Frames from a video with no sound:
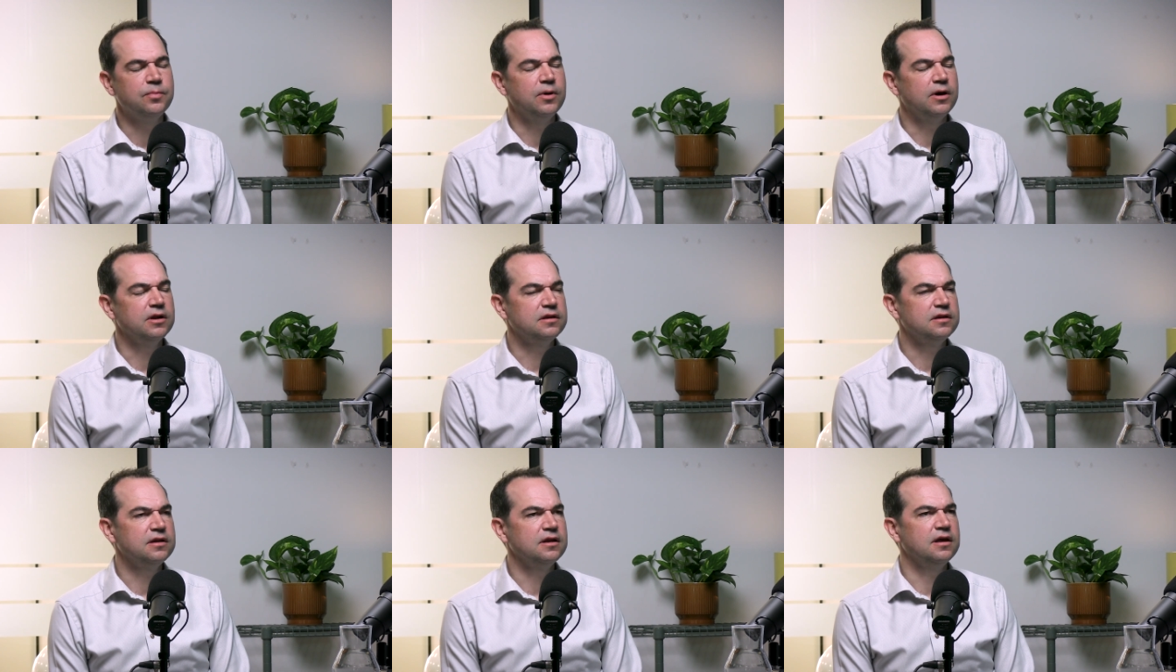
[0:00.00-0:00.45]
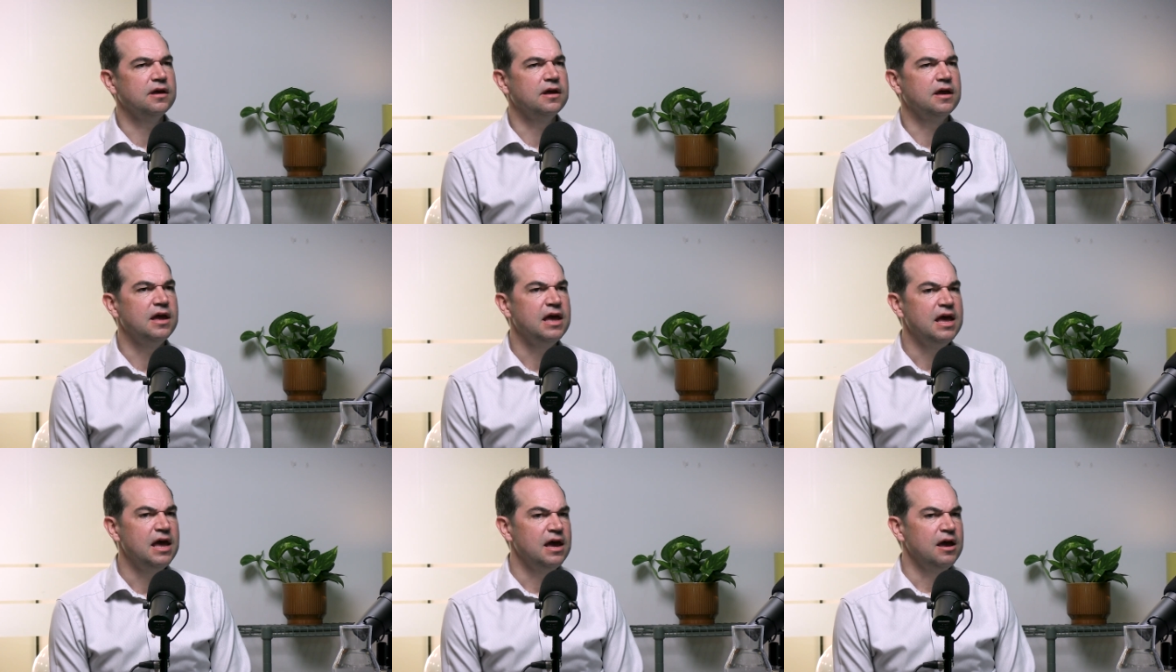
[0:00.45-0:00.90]
But
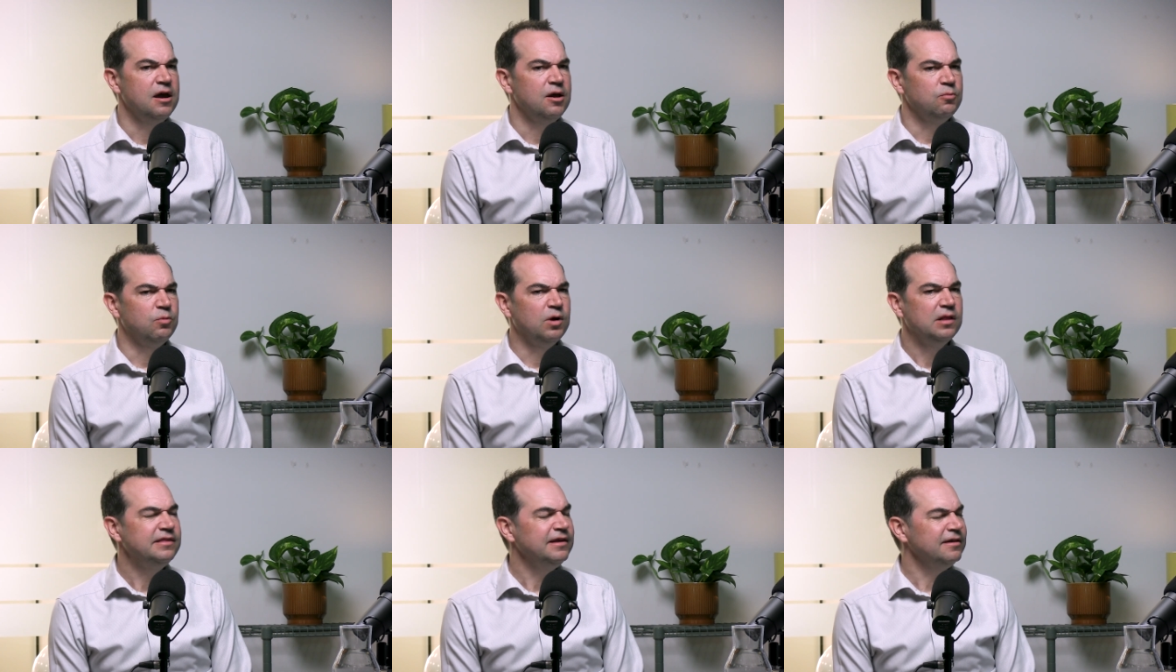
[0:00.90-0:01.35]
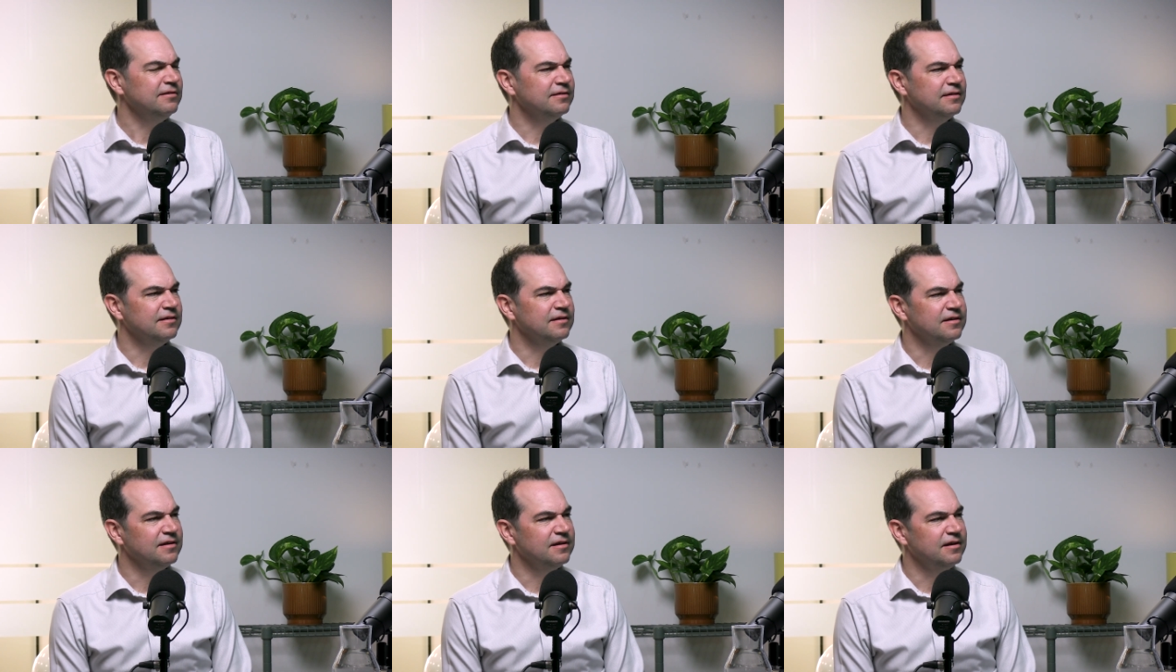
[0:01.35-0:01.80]
will this,
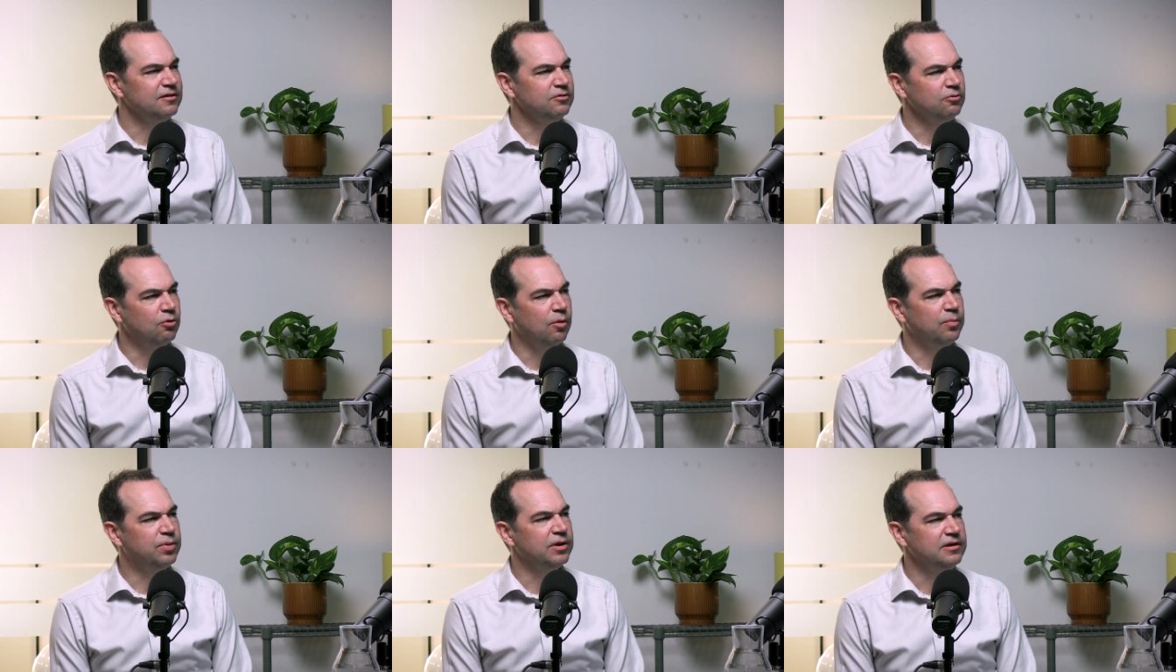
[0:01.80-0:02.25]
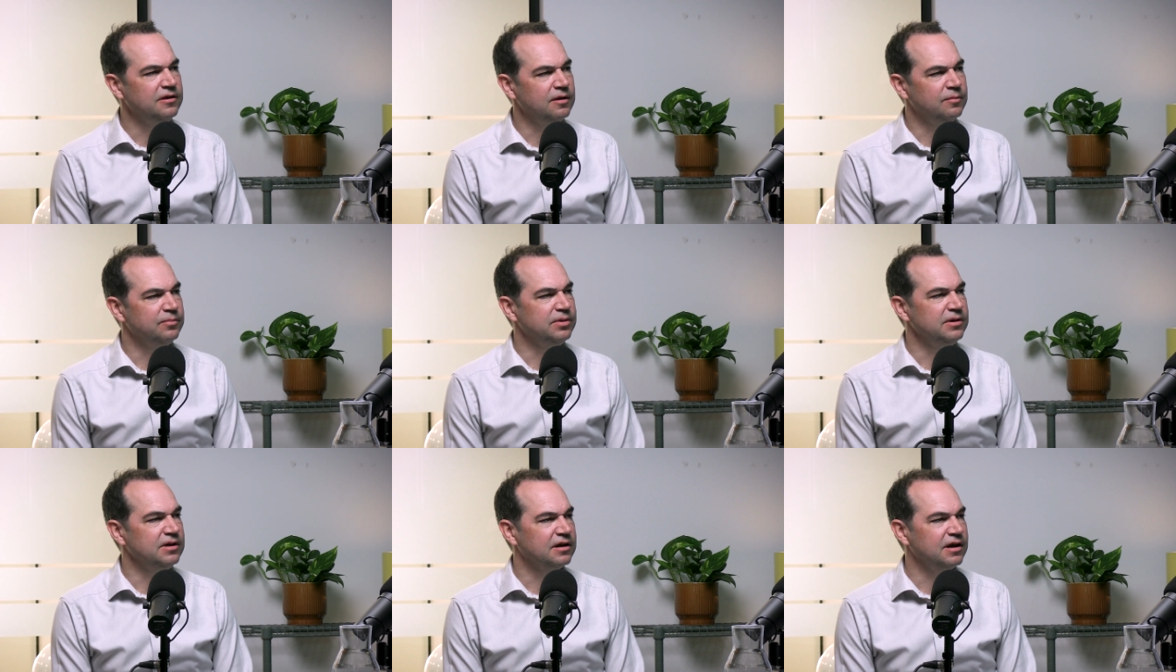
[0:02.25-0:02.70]
in your
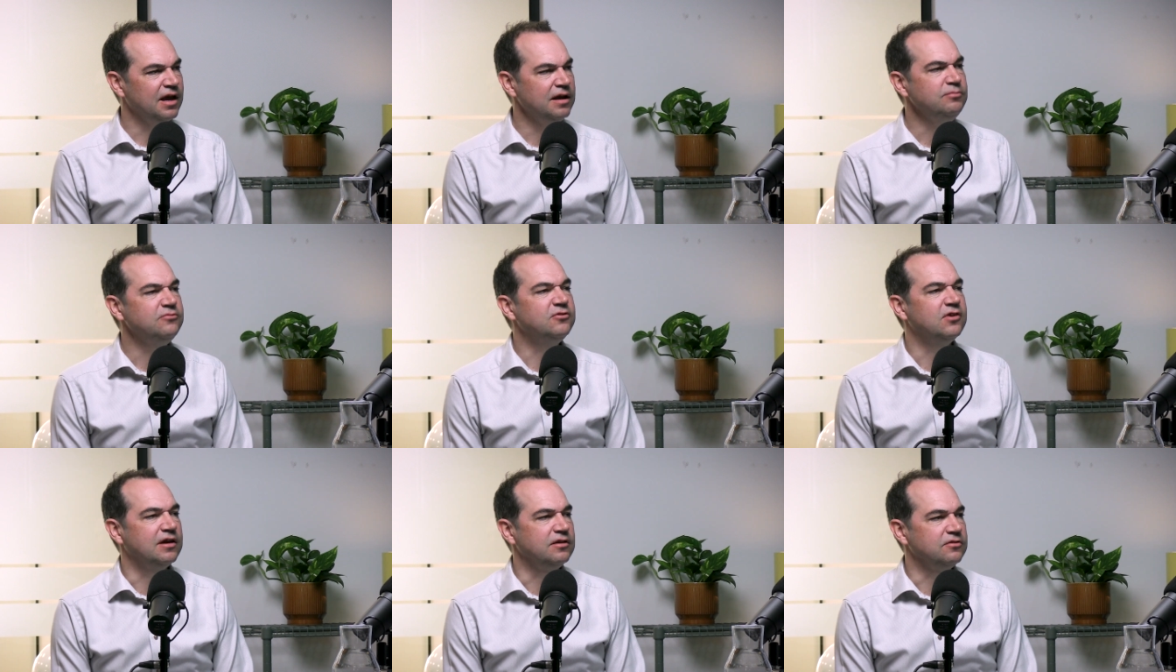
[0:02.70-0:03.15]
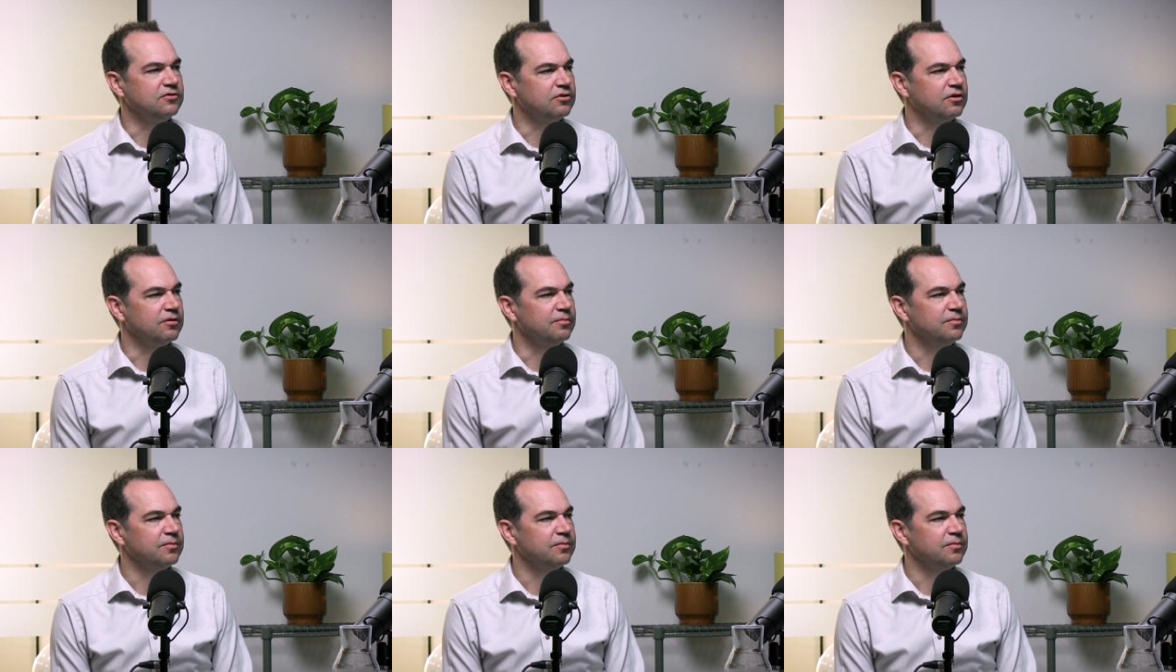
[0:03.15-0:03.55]
opinion, be a game changer?